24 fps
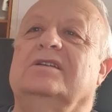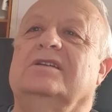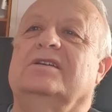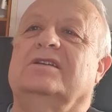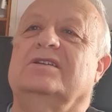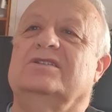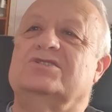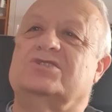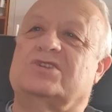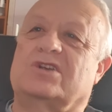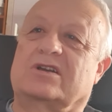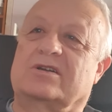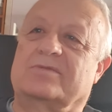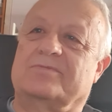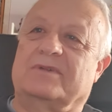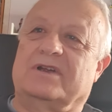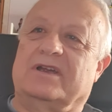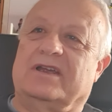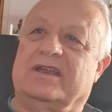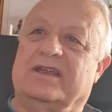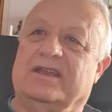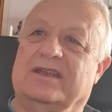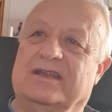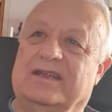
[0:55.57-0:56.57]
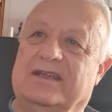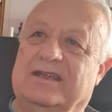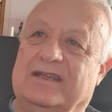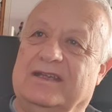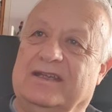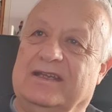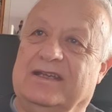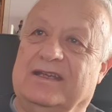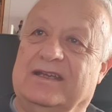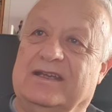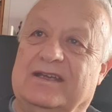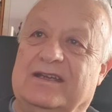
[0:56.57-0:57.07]
In
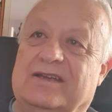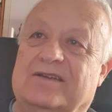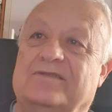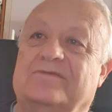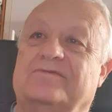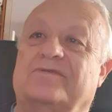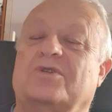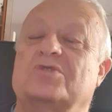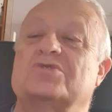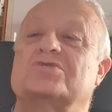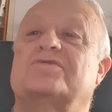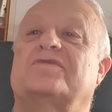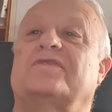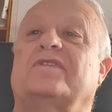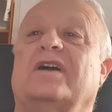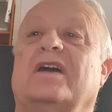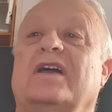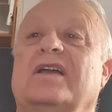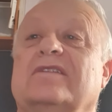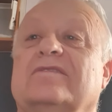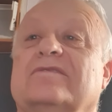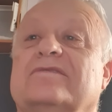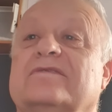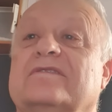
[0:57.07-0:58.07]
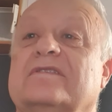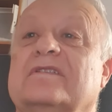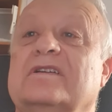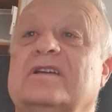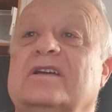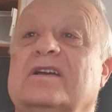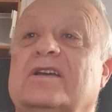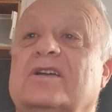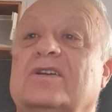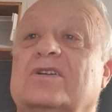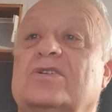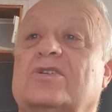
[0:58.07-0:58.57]
Jeremiah, verse
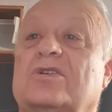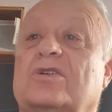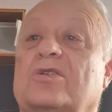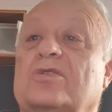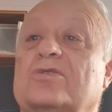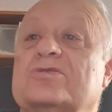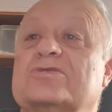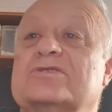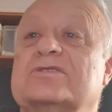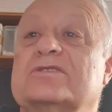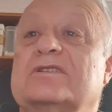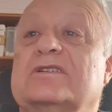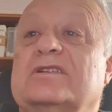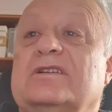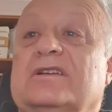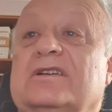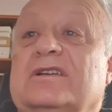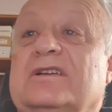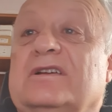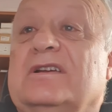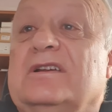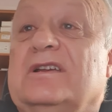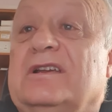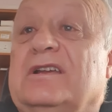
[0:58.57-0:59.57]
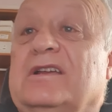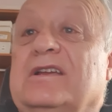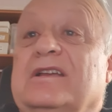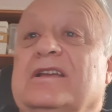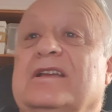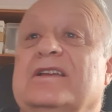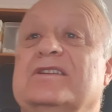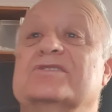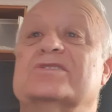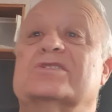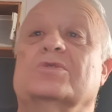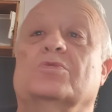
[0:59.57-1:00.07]
5, cursed
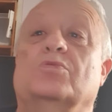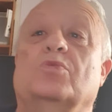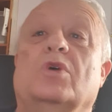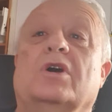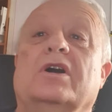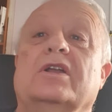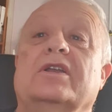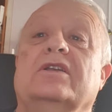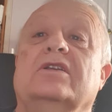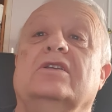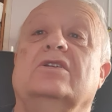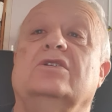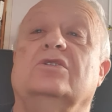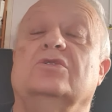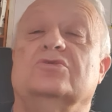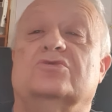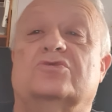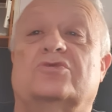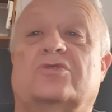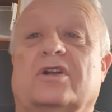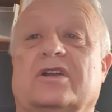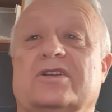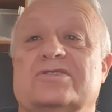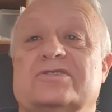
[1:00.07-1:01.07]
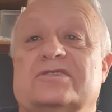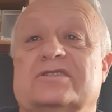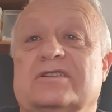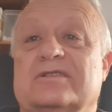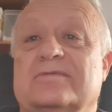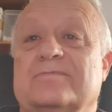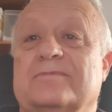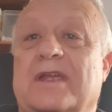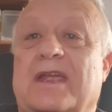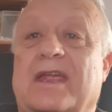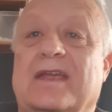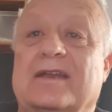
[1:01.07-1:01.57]
is the one who trusts
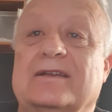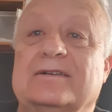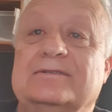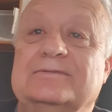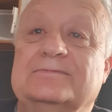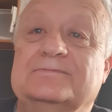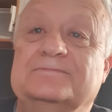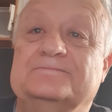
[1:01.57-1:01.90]
in man.